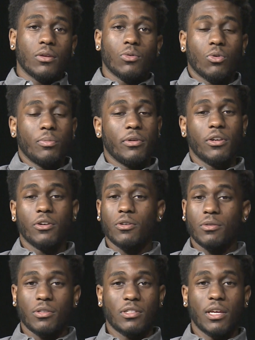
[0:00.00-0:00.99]
we'll be
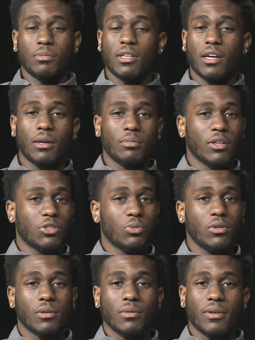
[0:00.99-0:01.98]
here same time next
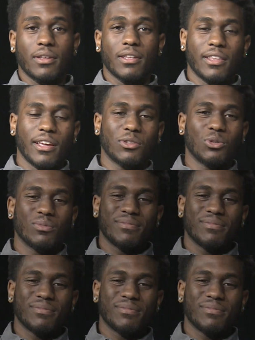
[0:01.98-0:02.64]
week. Thank you.